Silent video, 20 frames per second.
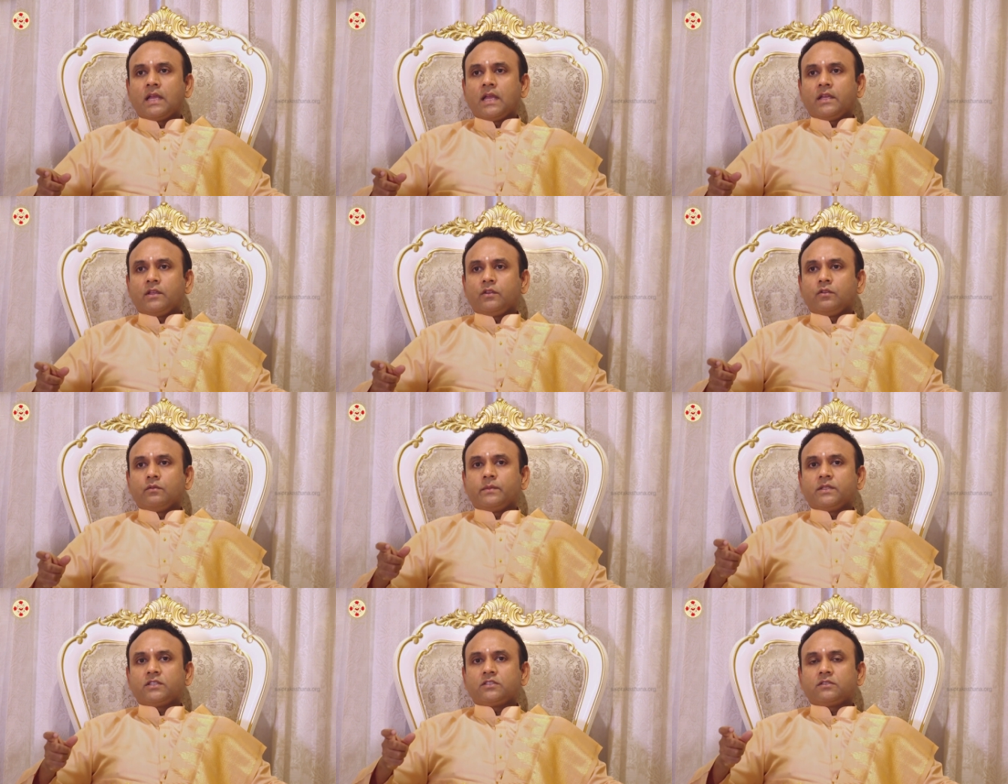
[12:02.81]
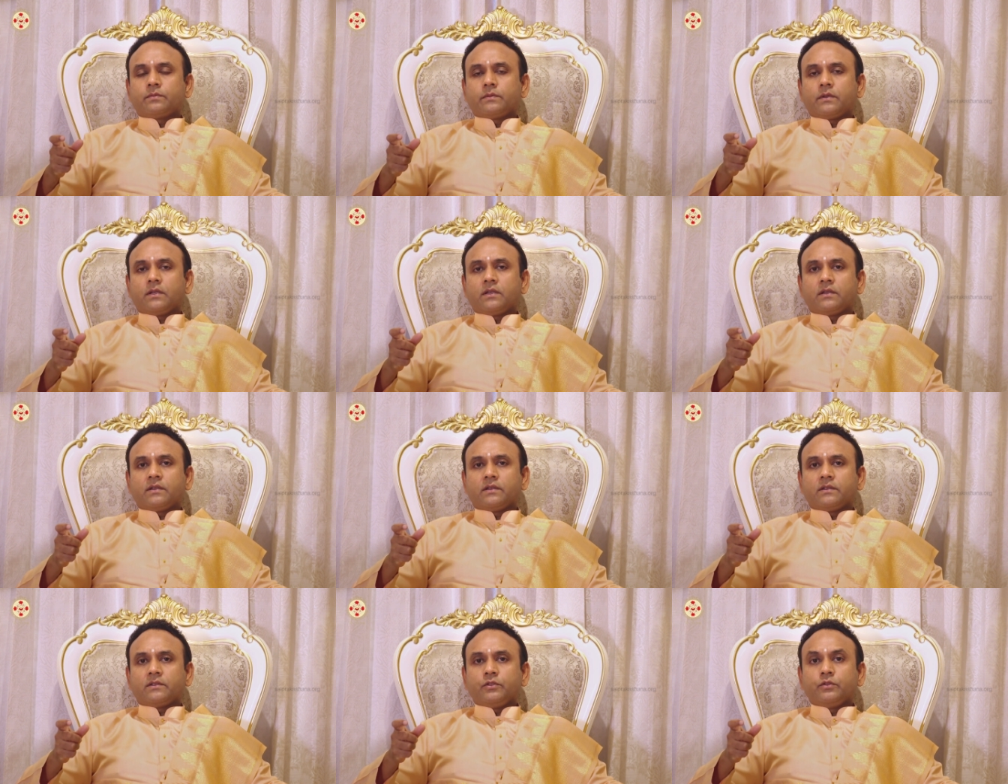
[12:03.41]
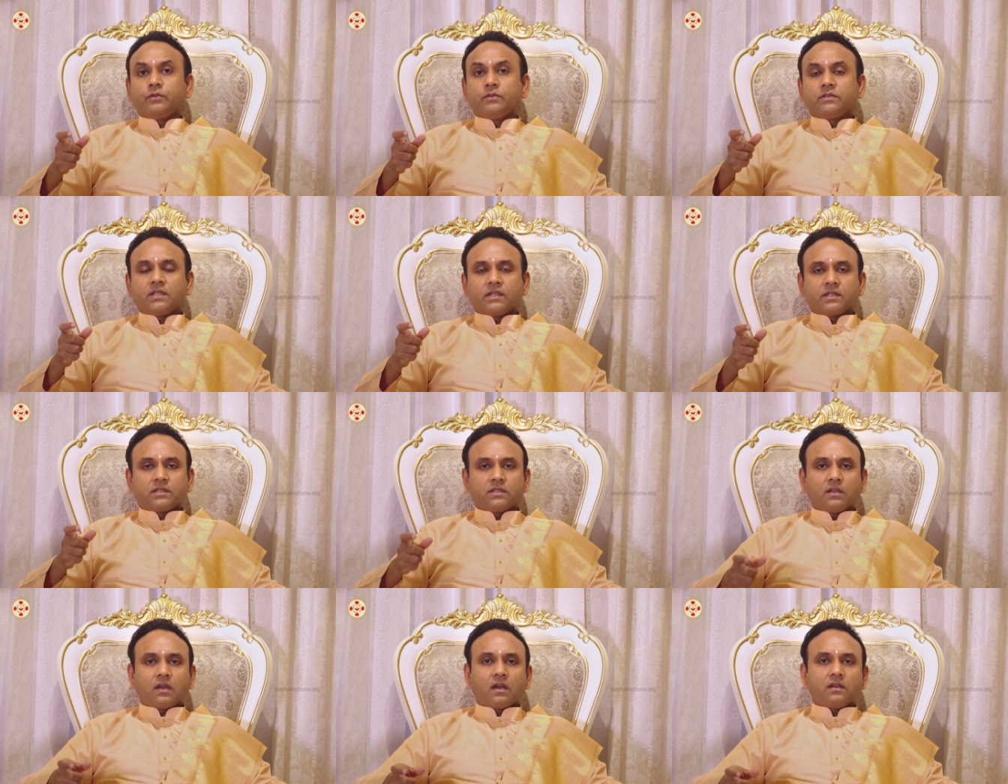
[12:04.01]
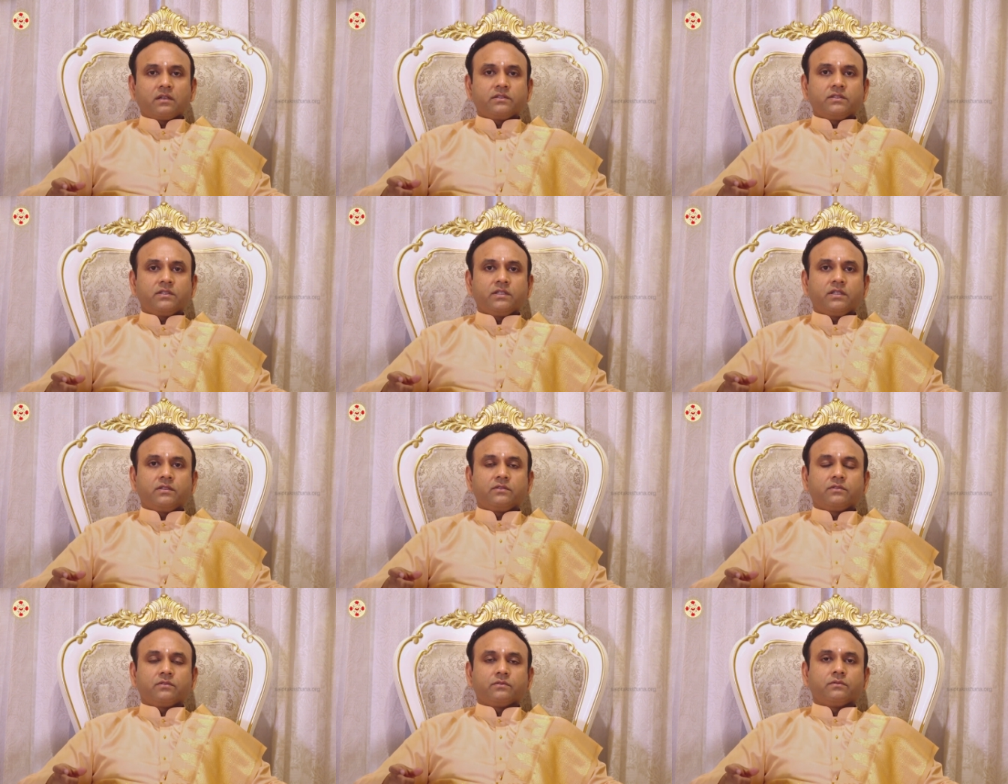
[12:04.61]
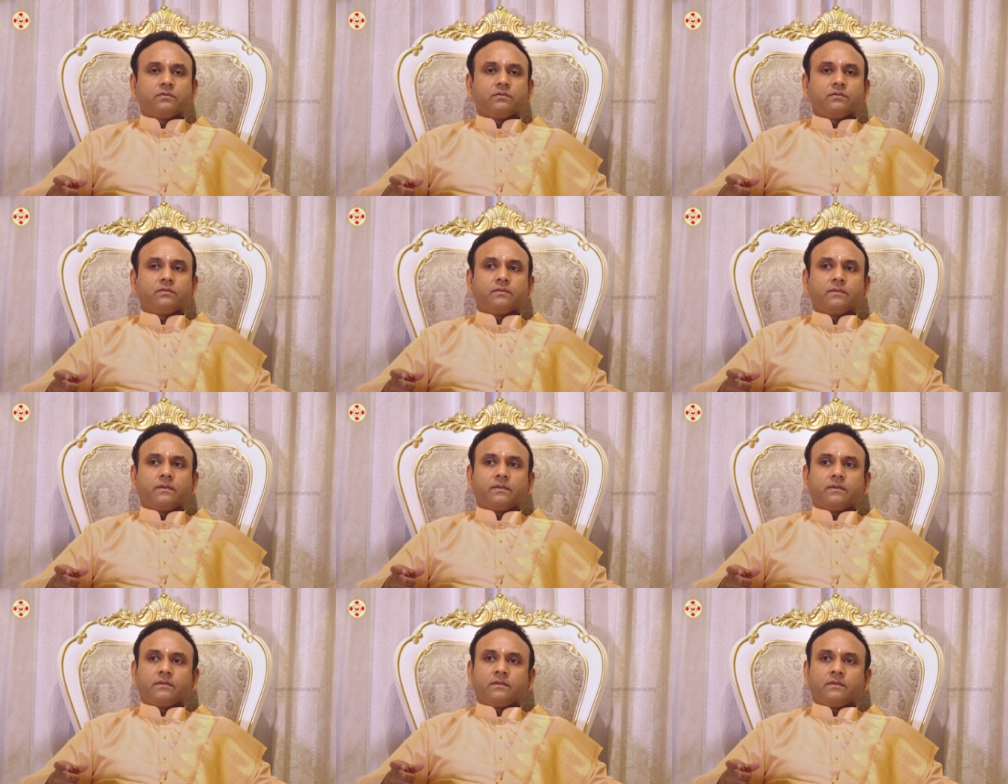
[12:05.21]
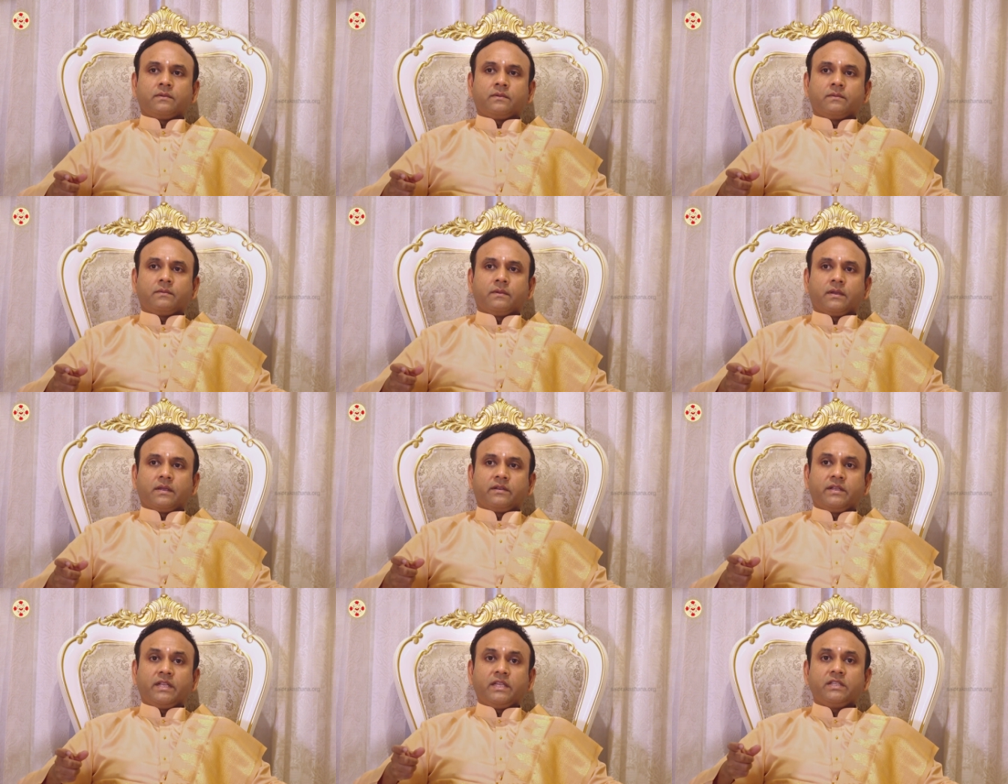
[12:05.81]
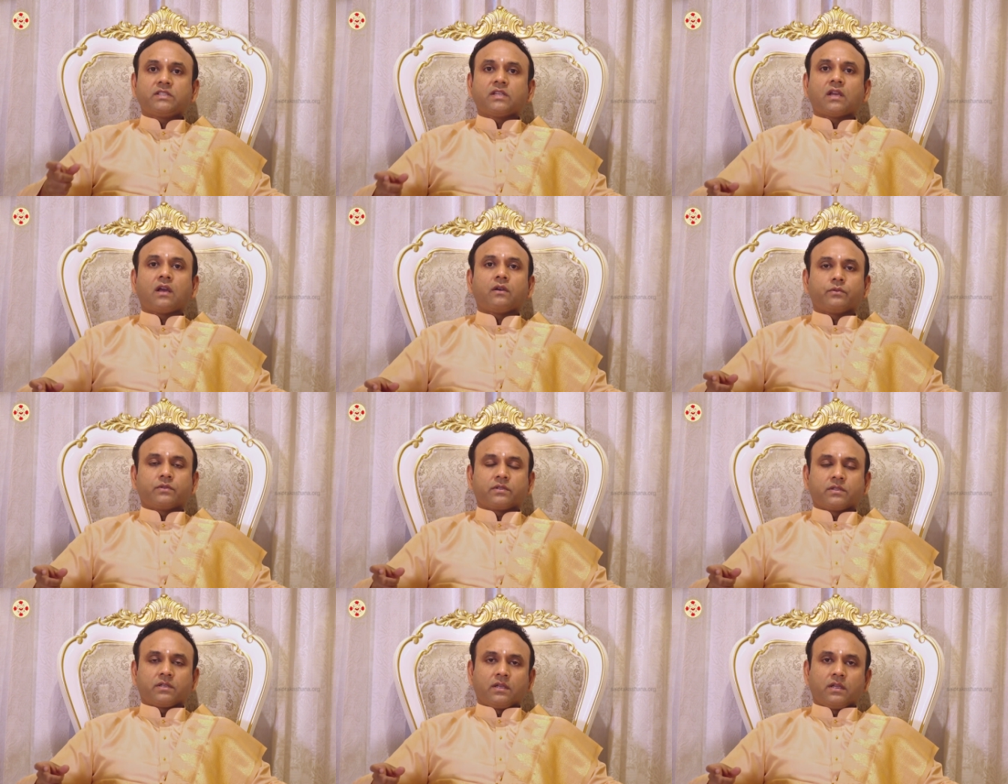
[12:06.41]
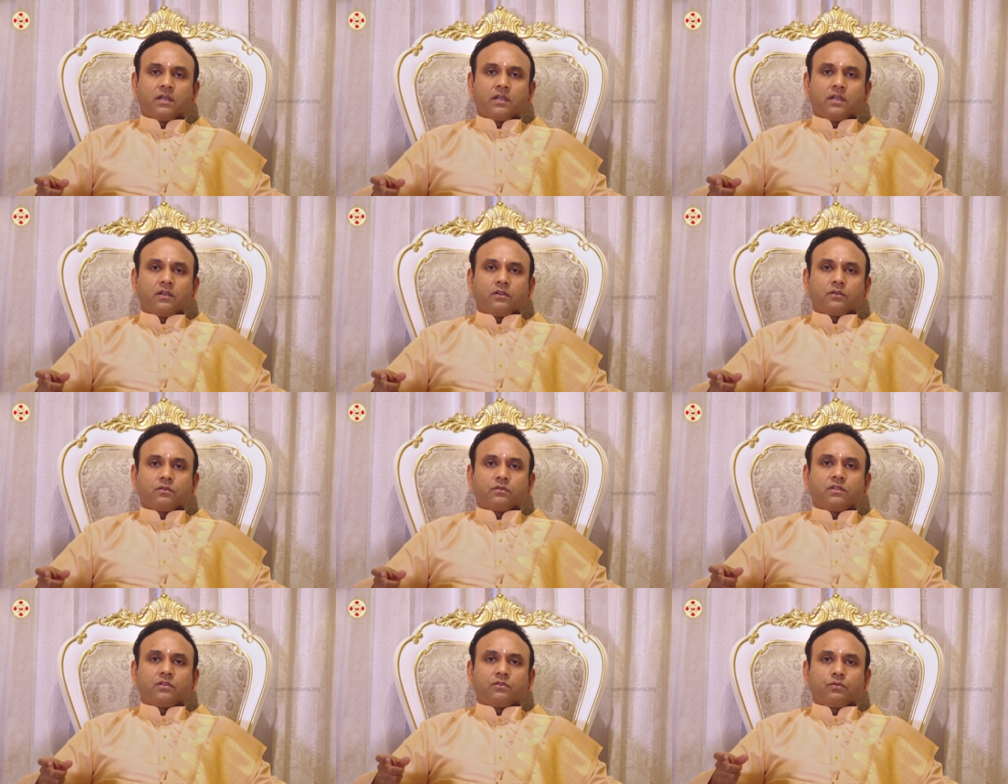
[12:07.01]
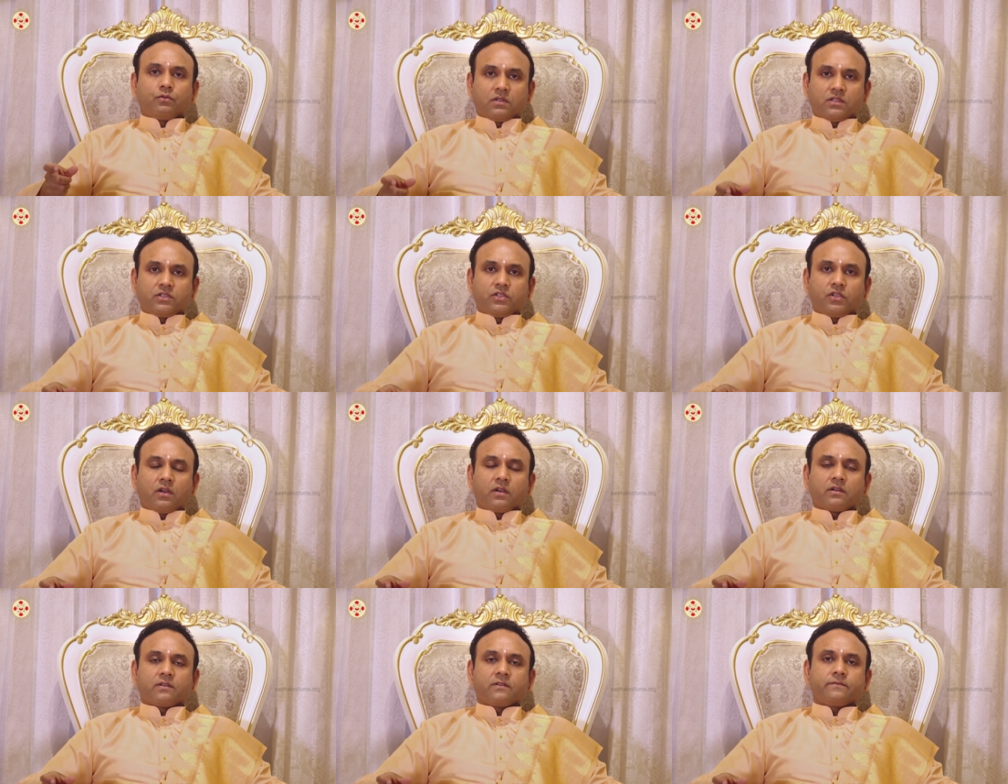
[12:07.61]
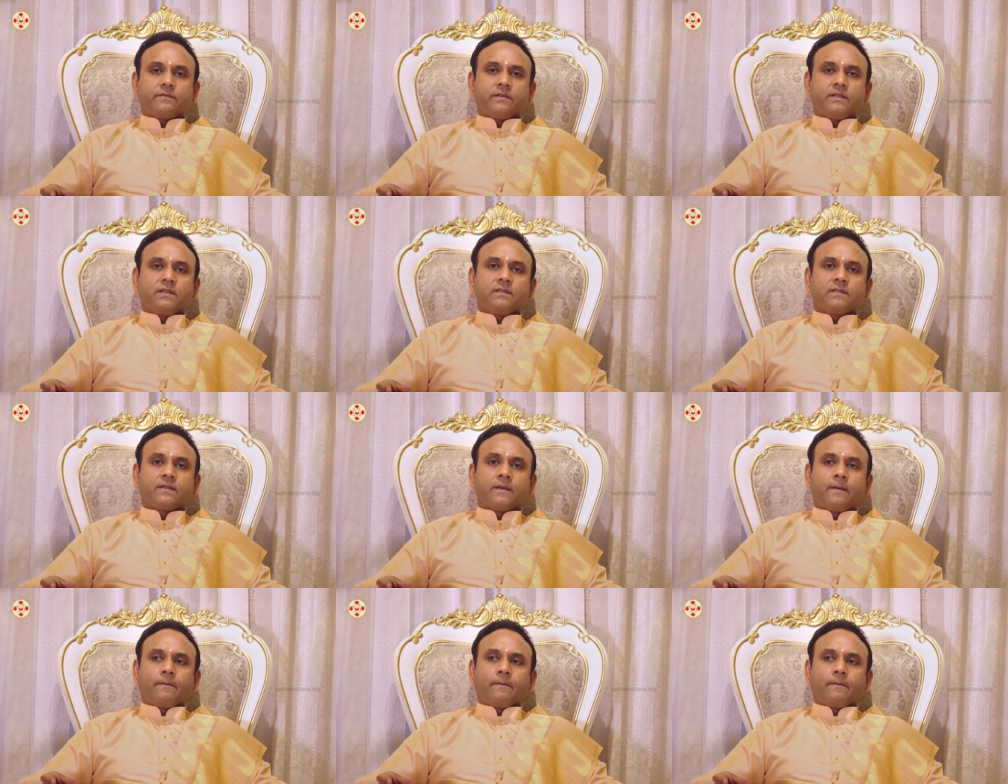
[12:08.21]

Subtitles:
You must use technology to reach out to the rural geographies